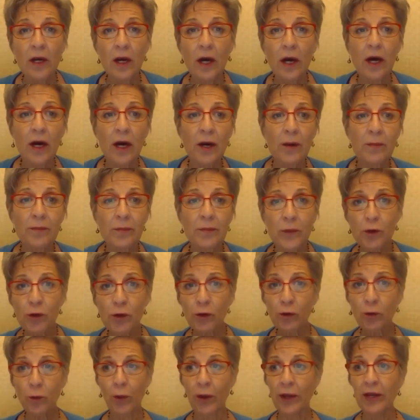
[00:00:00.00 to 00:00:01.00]
You
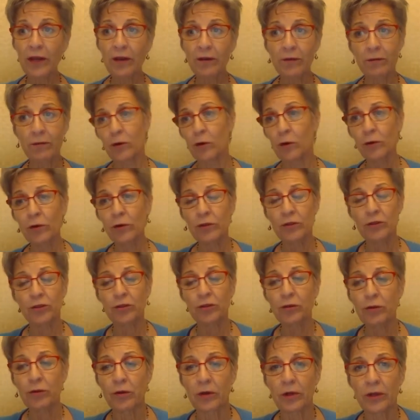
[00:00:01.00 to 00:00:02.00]
could wait, of course,
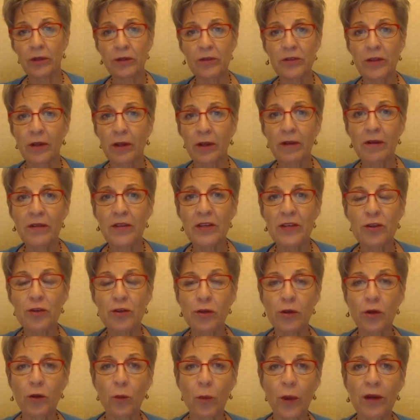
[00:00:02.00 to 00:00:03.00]
sure. There's a lot of things
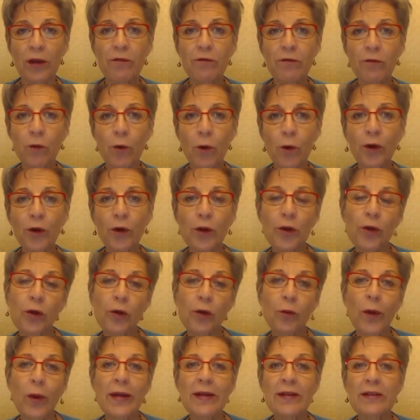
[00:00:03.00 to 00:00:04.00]
you could wait for. You
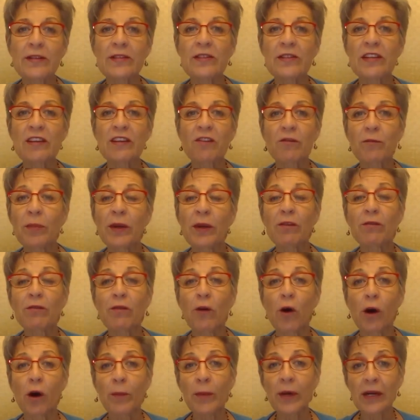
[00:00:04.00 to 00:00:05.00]
could wait to see if Big
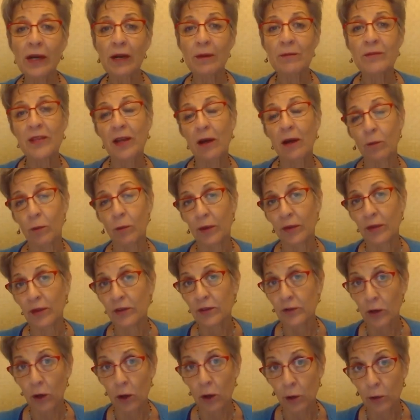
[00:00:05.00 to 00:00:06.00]
Pharma comes out with
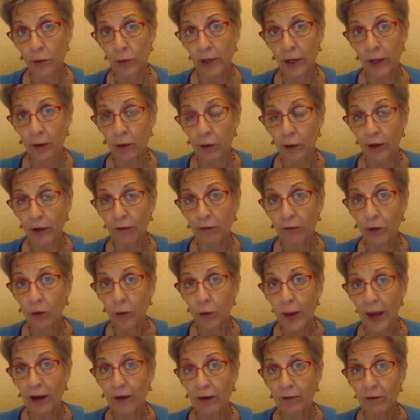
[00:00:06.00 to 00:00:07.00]
its own NRF2
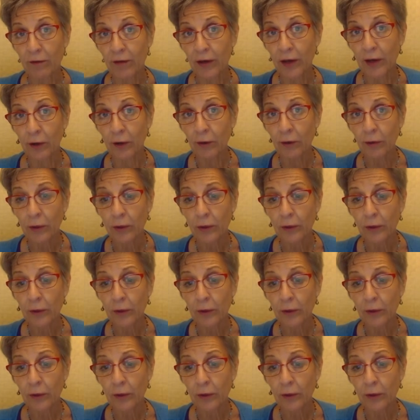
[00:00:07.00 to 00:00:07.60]
activator.